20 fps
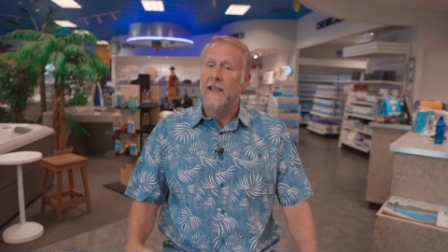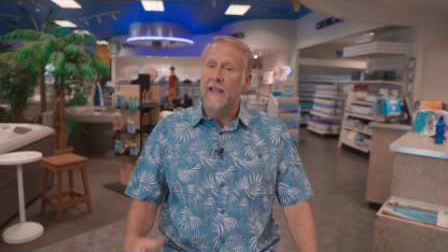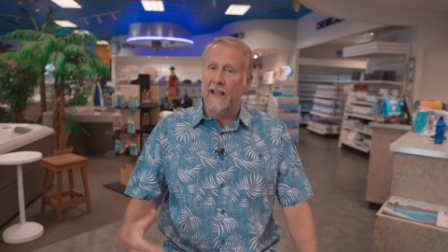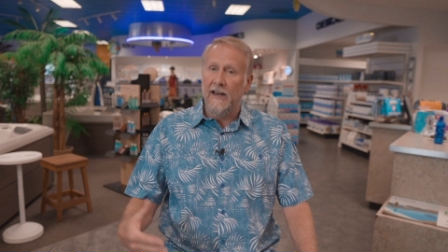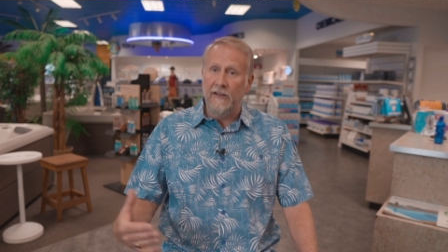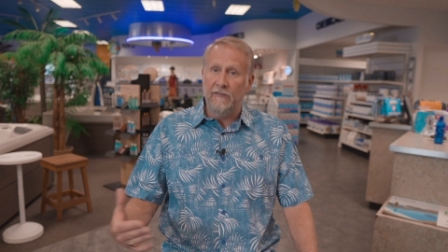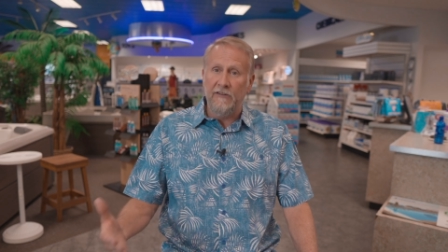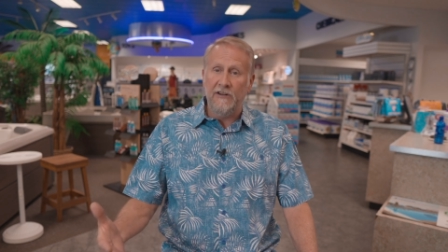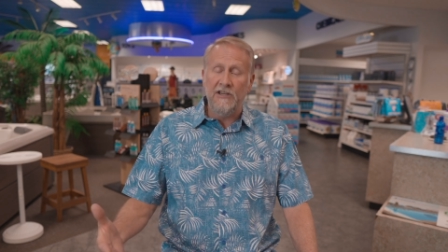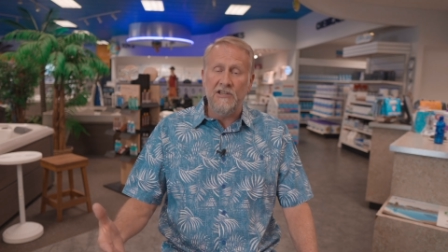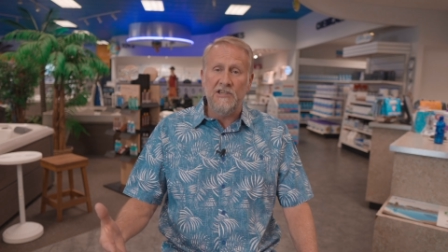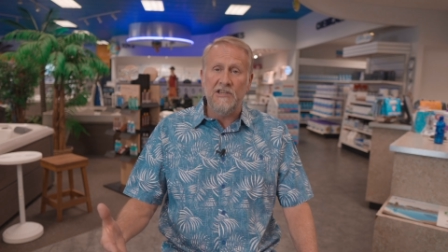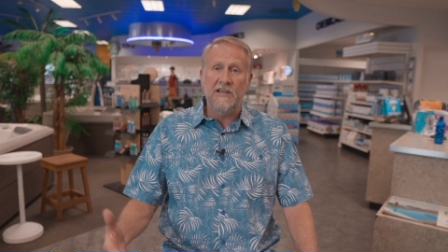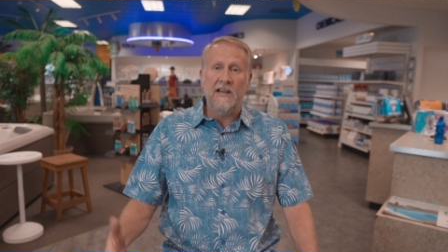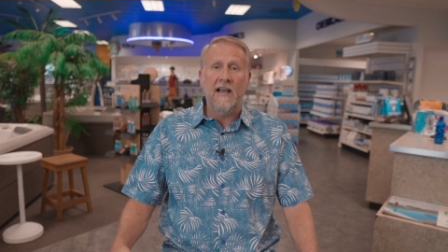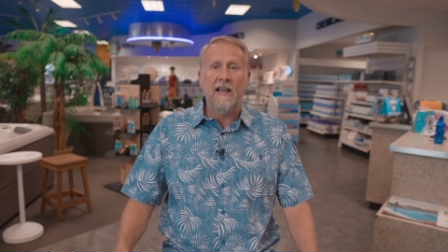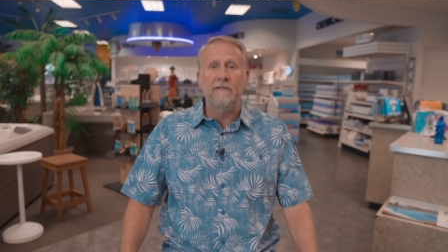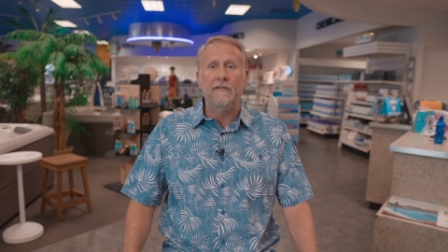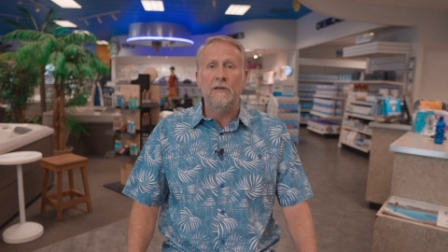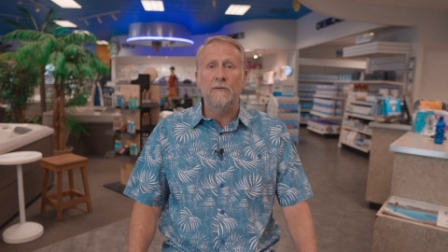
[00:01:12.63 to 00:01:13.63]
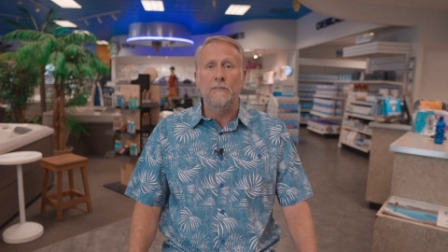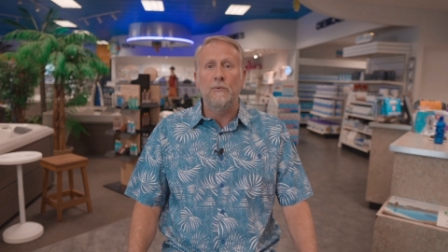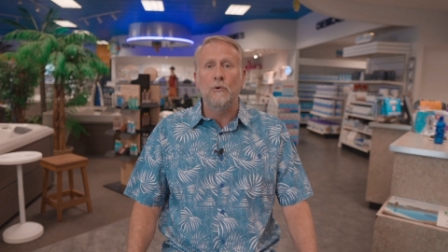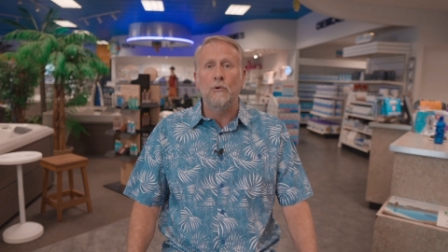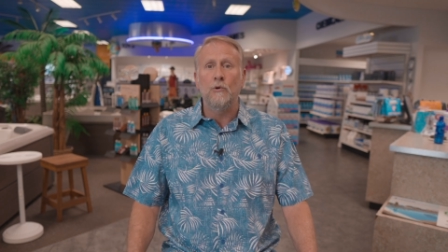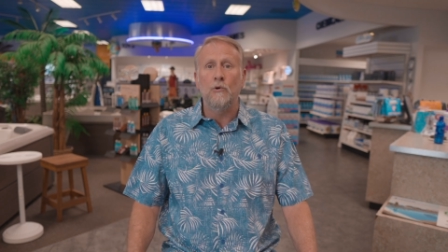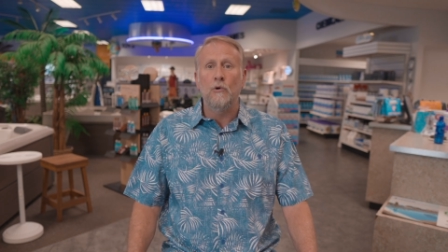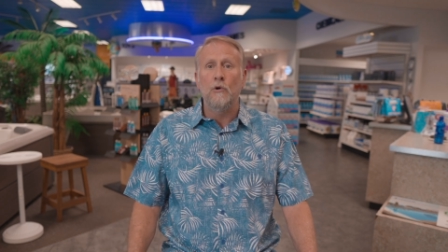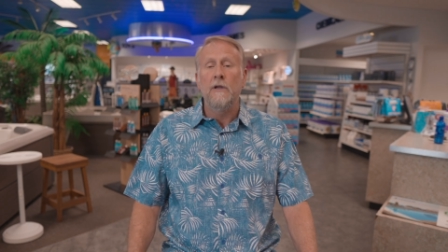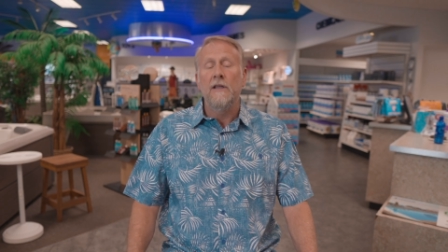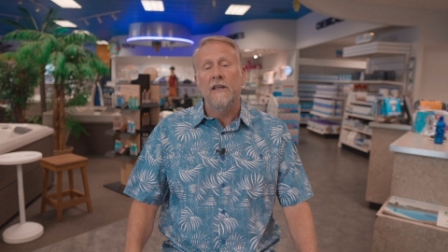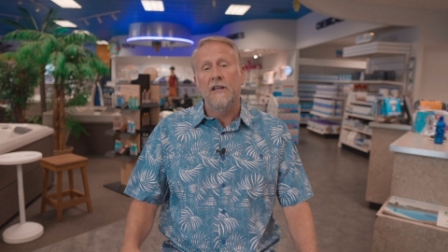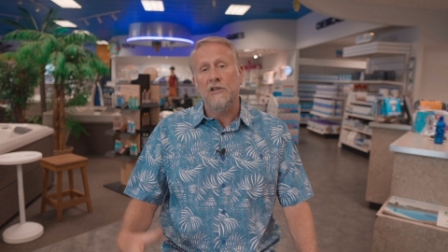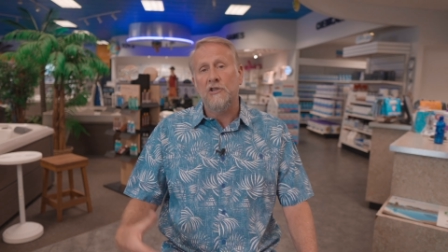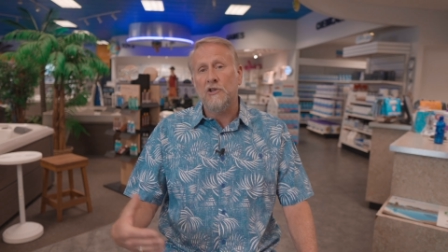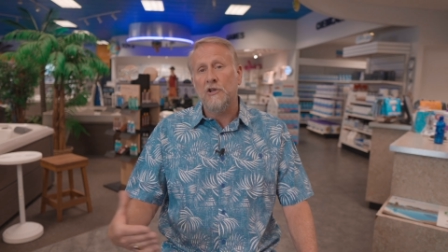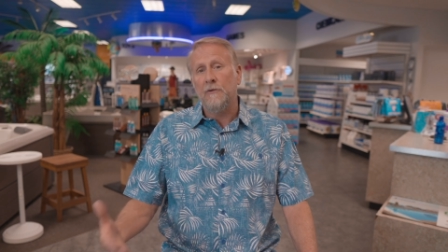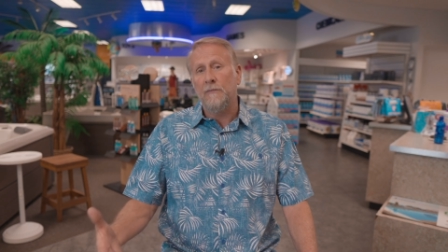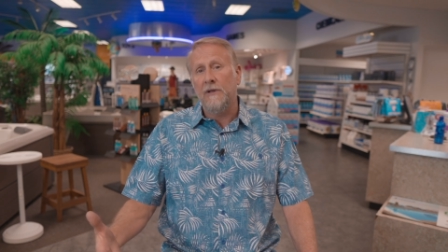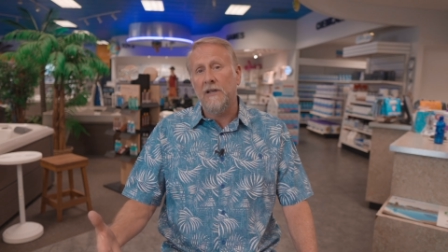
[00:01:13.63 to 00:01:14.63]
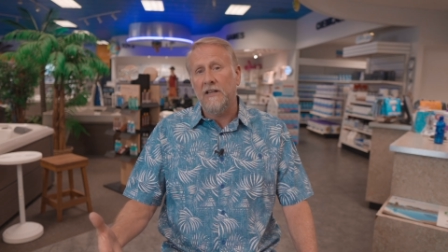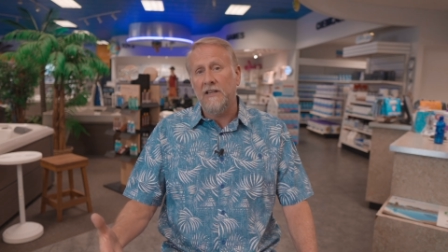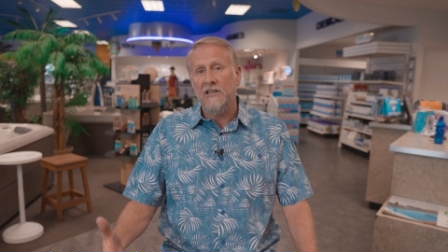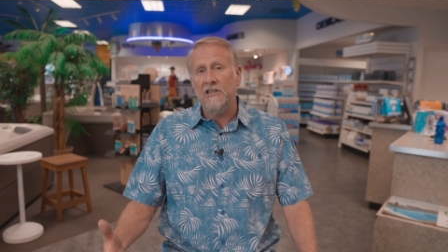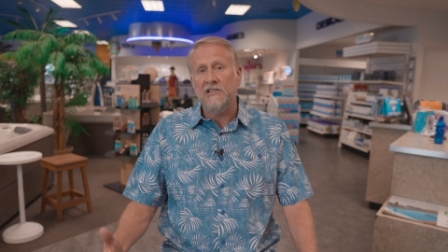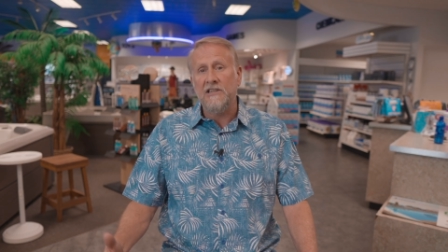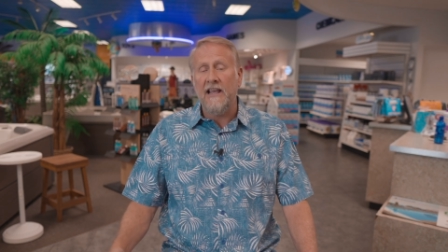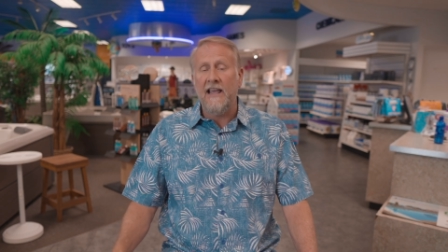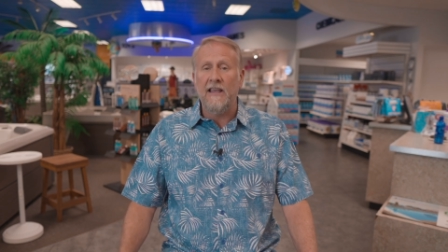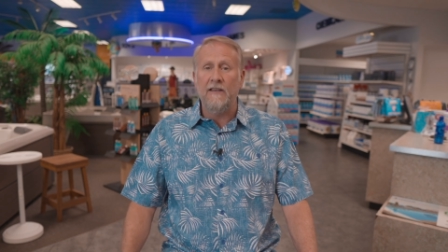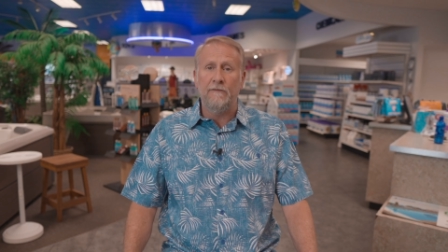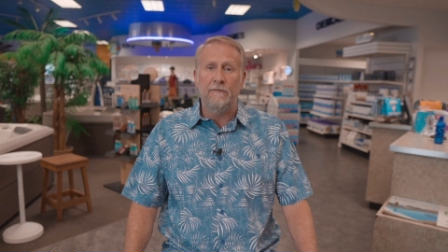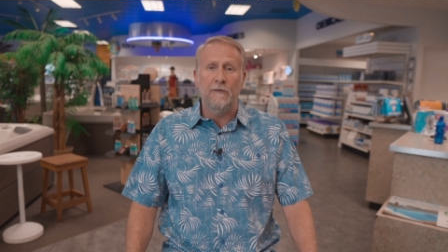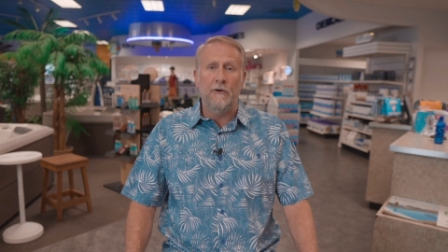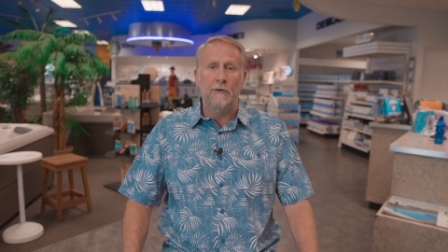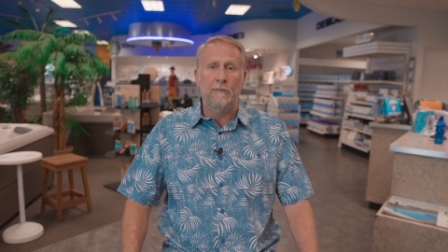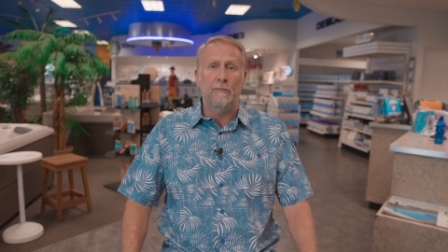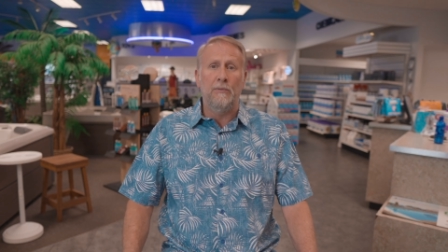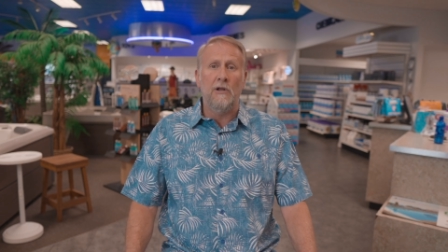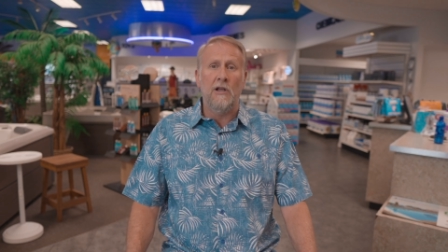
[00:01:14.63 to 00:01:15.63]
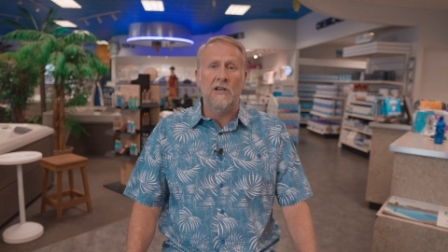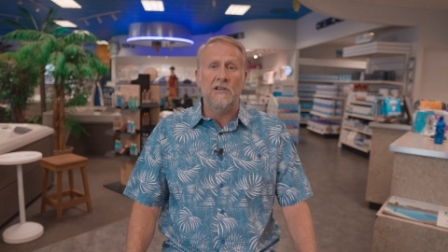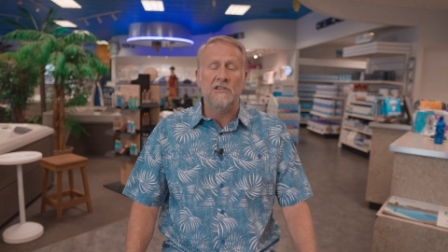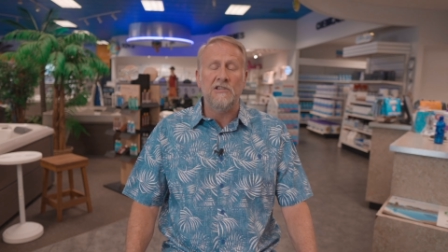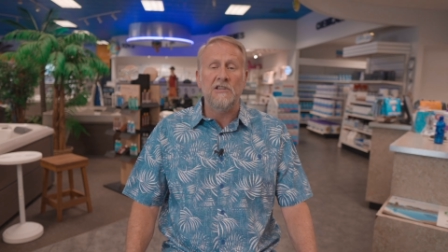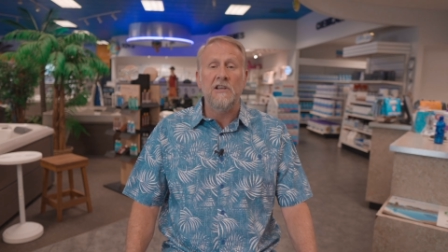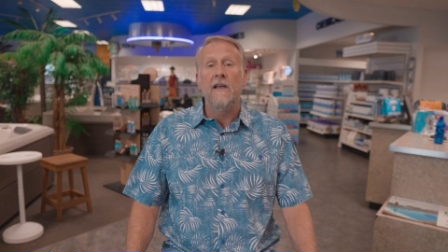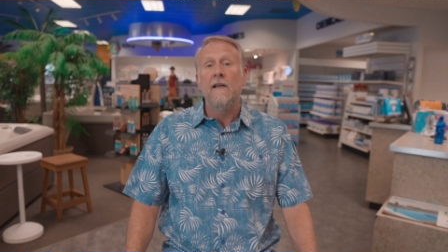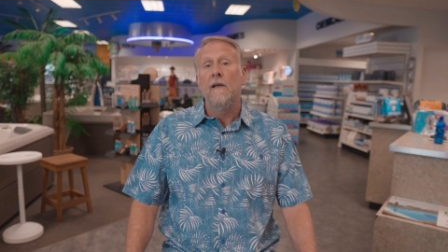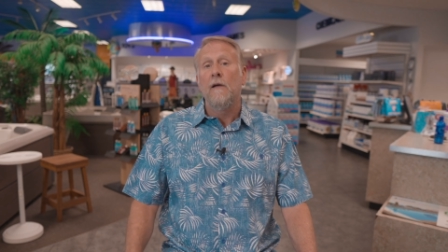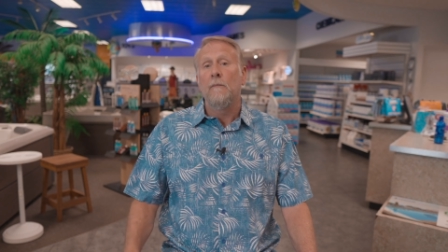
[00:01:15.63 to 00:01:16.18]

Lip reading: and if it is a diving pool, it's going to be at least 8 foot plus.